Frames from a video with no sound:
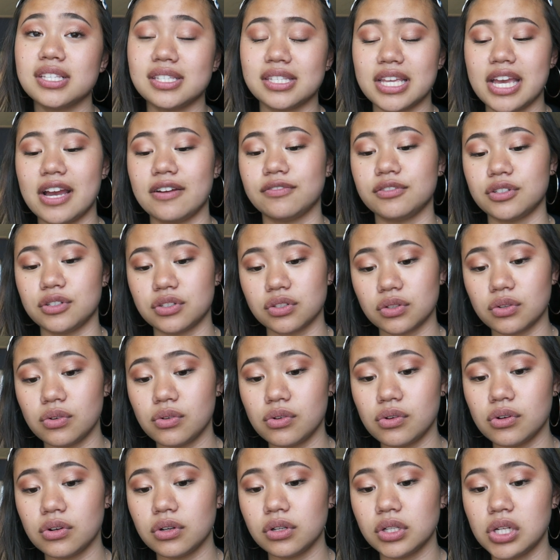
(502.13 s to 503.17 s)
stay after after
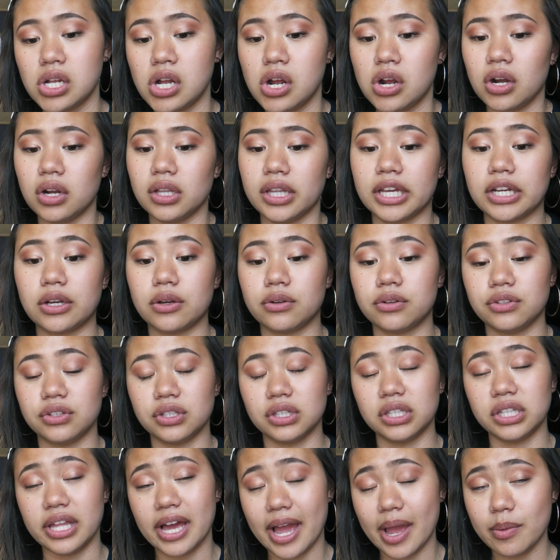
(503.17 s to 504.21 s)
school I like go to
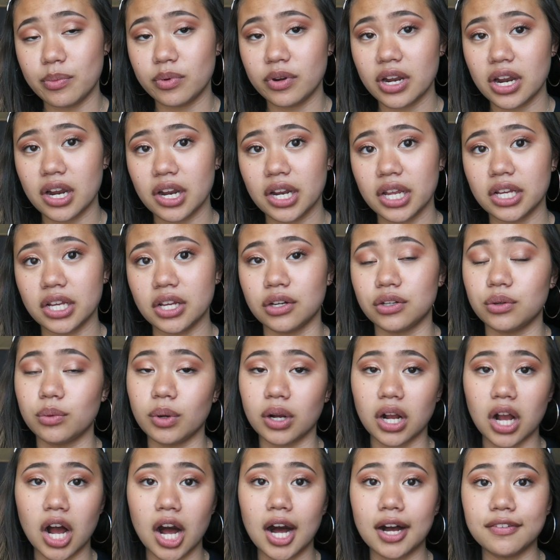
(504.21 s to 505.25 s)
the library, go to a
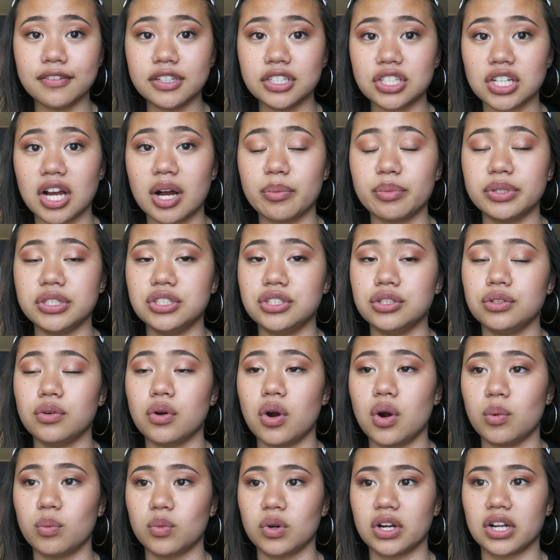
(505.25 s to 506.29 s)
coffee shop and do
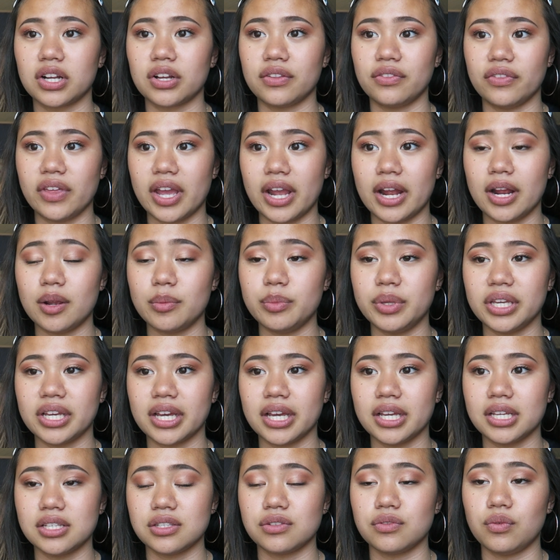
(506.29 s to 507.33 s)
homework there
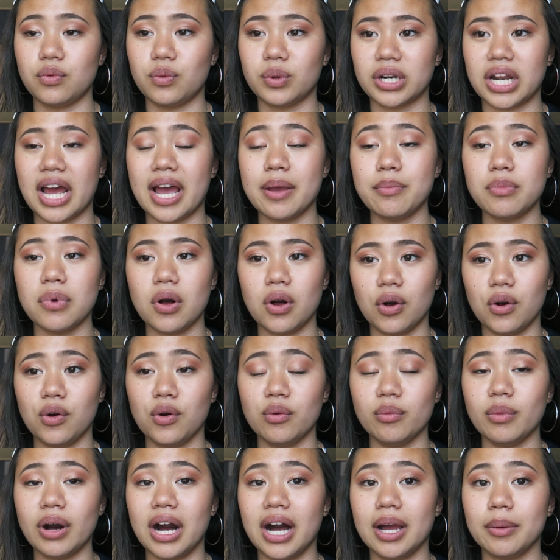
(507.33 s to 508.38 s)
because when I'm
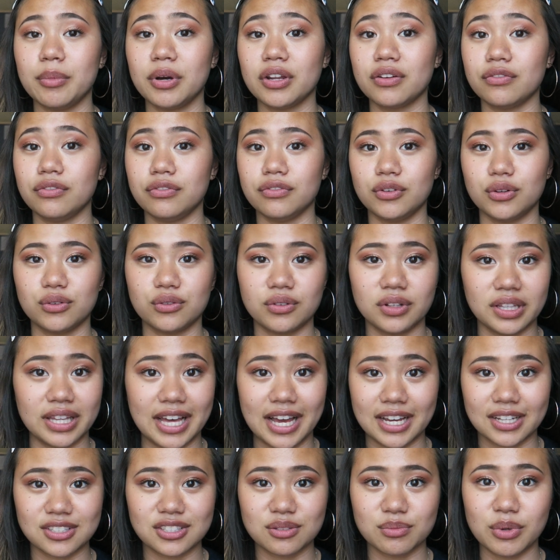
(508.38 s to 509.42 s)
home, I'm on full
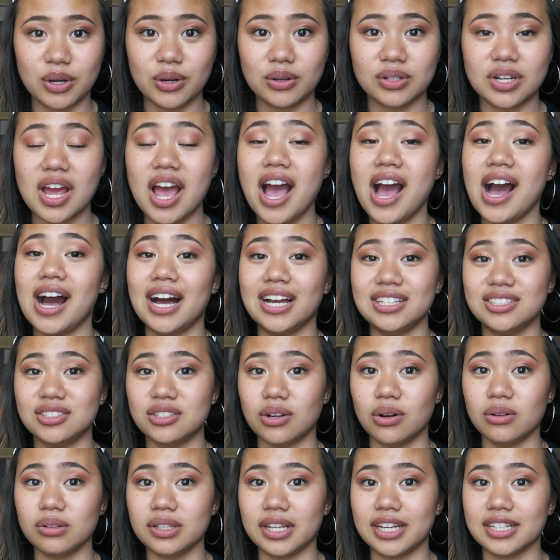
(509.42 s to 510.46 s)
relaxed mode. I
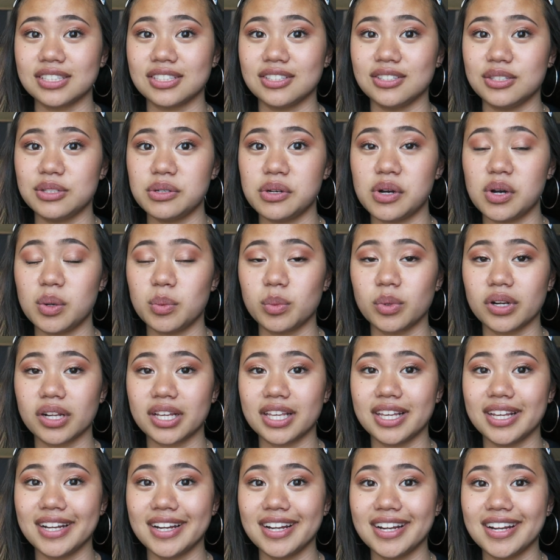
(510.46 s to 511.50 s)
don't like to do homework
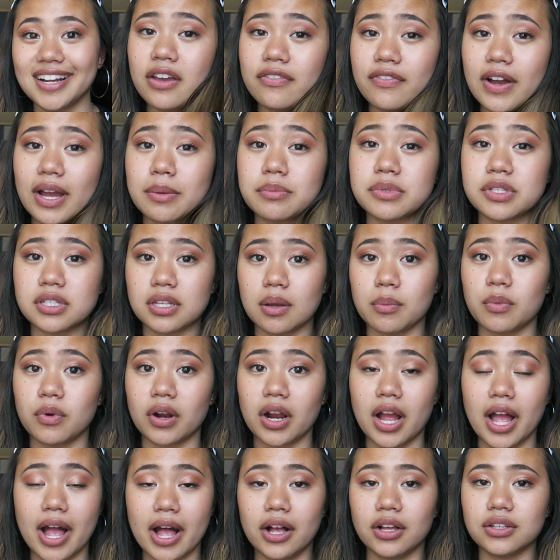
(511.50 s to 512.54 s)
here. If I'm
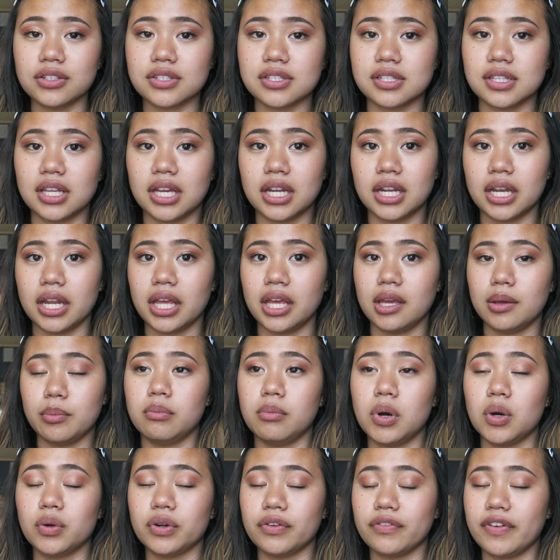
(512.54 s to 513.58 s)
somewhere else, then it
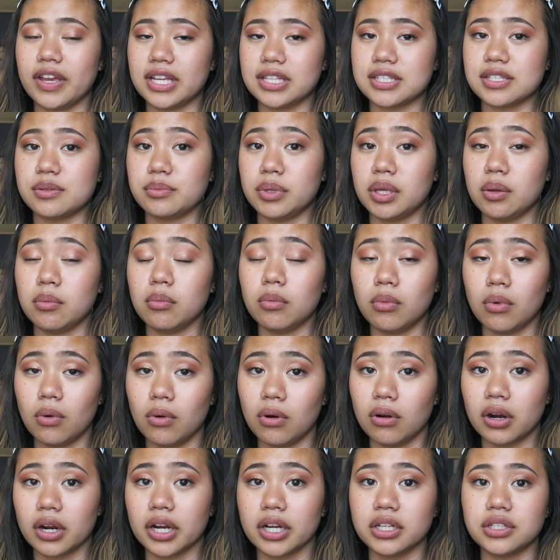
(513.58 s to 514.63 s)
motivates me
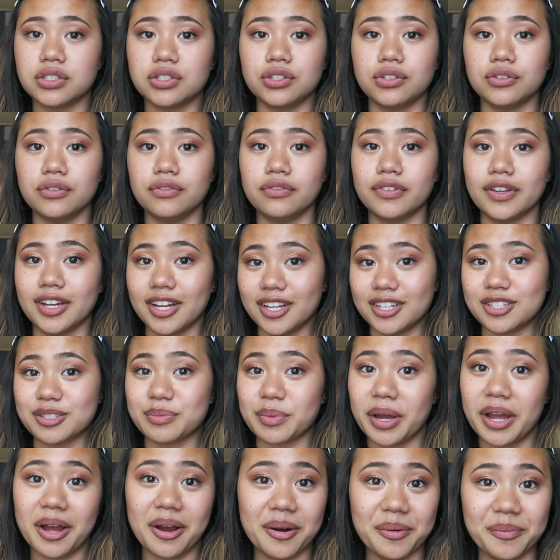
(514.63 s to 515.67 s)
more to finish
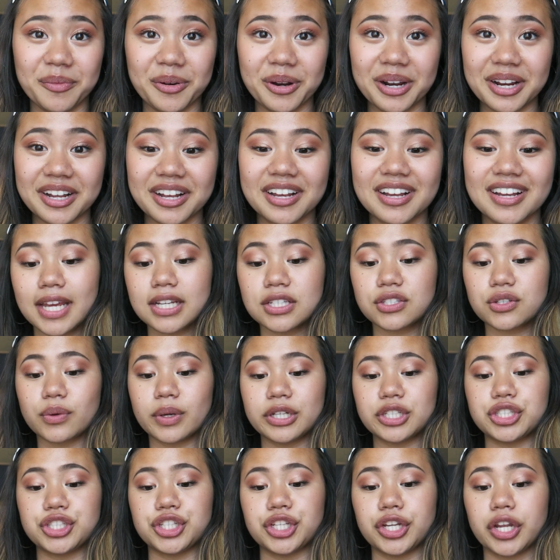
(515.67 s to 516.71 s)
my homework. Next
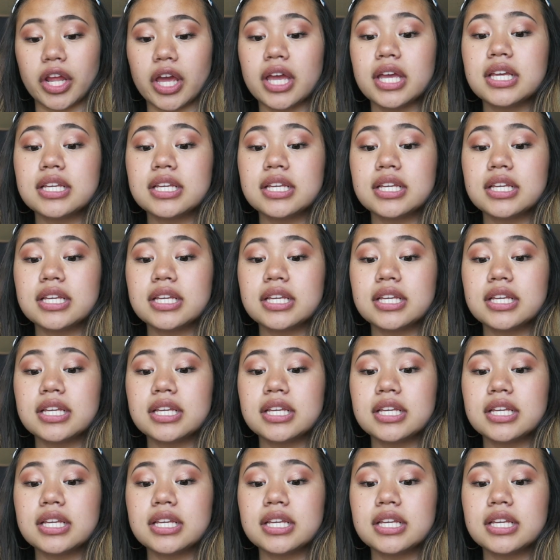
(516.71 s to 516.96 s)
question,